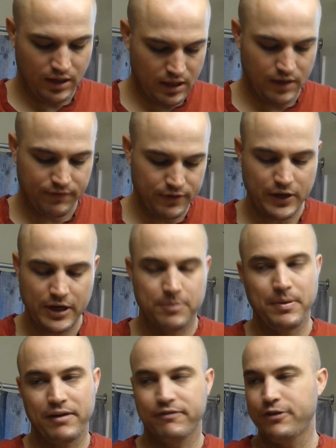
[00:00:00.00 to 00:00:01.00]
And if you hear
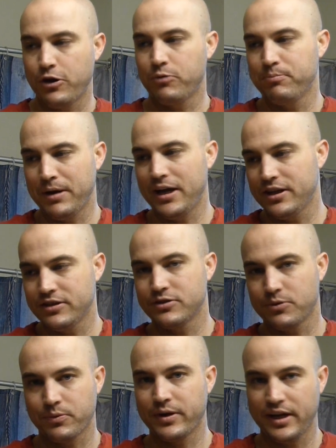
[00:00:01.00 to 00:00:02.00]
my phone buzz
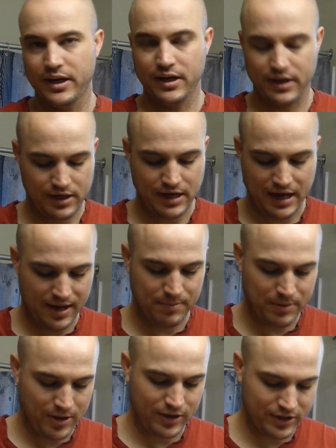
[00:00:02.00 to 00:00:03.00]
or ring, I
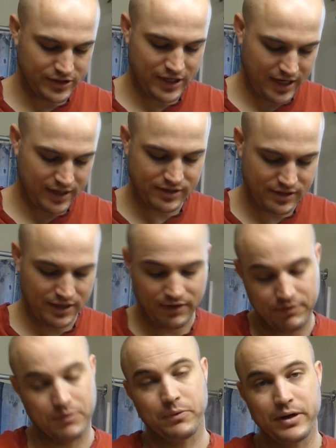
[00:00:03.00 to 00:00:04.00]
apologize.
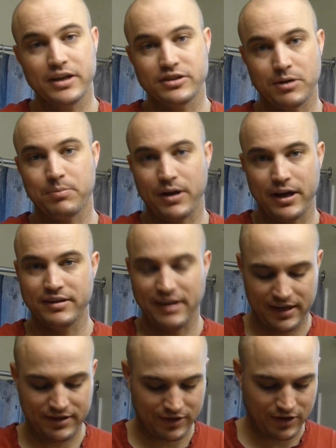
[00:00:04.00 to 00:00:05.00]
If it rings, I'll probably
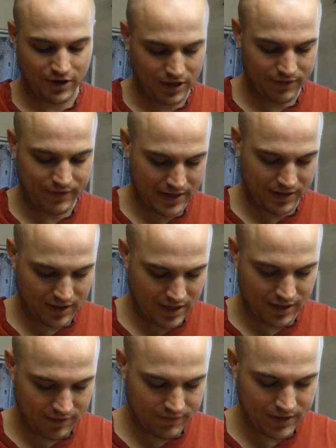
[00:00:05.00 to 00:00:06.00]
take the call. I've had a
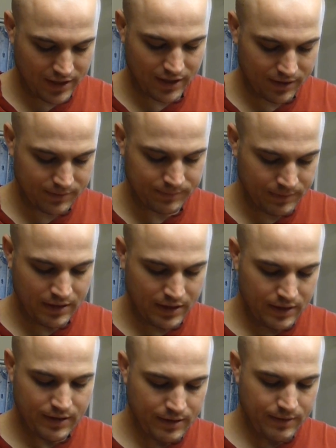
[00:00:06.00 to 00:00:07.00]
lot of
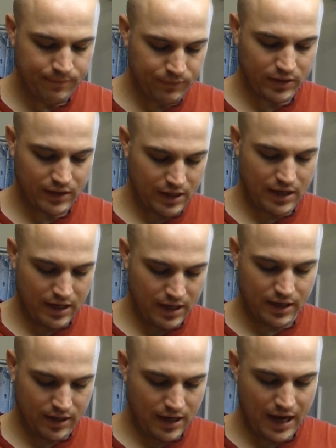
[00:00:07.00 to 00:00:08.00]

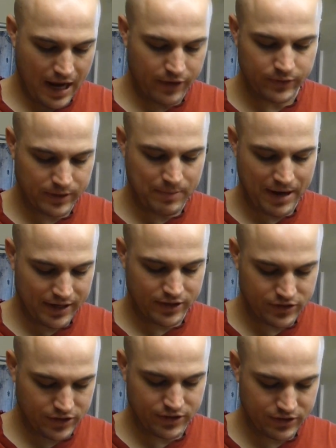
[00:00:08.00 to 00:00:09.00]
hiring
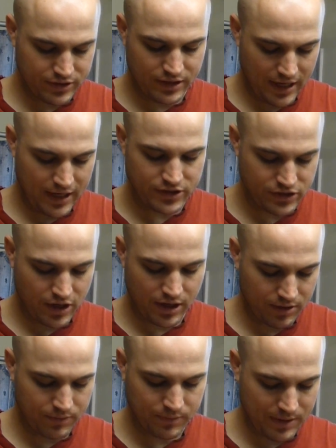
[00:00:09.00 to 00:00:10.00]
managers and
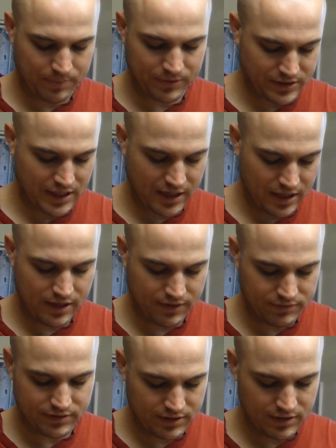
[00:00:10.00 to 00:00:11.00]
HR
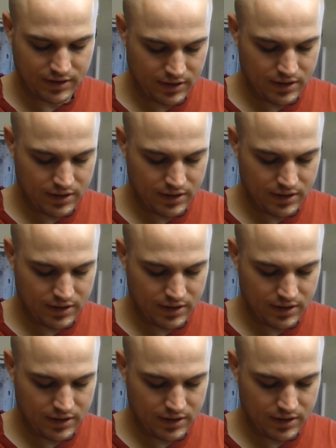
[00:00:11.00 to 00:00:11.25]
representatives